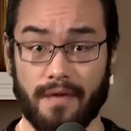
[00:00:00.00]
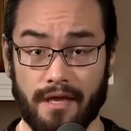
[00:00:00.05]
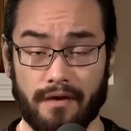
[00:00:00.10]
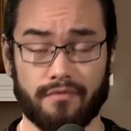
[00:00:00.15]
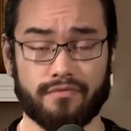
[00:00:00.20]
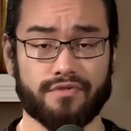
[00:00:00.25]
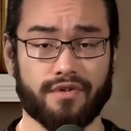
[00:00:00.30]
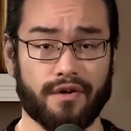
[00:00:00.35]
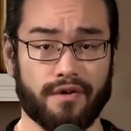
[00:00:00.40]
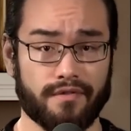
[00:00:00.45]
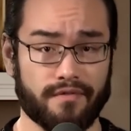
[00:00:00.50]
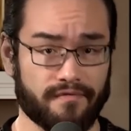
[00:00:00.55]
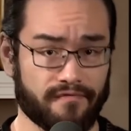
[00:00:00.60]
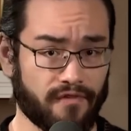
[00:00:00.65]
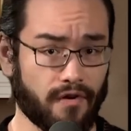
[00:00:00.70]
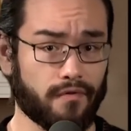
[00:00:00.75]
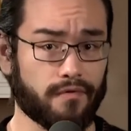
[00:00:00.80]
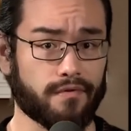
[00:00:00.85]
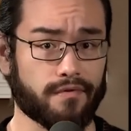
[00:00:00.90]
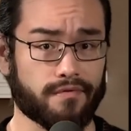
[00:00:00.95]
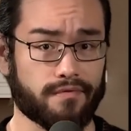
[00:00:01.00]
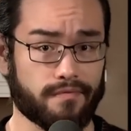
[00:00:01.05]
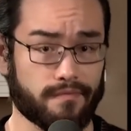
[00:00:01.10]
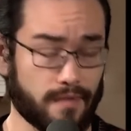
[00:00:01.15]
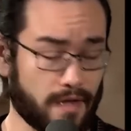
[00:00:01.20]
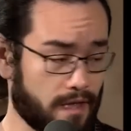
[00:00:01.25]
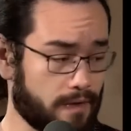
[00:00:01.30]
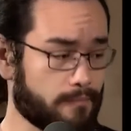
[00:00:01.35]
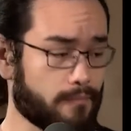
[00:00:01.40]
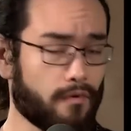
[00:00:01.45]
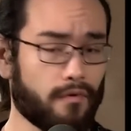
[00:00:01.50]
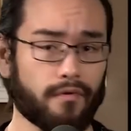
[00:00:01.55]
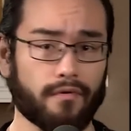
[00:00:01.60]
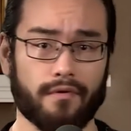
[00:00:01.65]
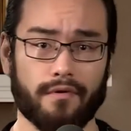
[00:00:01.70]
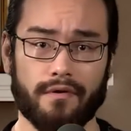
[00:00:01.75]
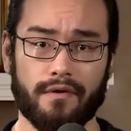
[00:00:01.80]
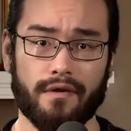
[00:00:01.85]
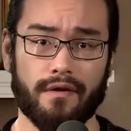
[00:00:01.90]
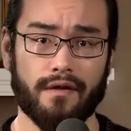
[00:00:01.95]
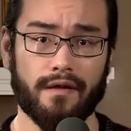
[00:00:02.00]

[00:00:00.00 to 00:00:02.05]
energize, focus, and more.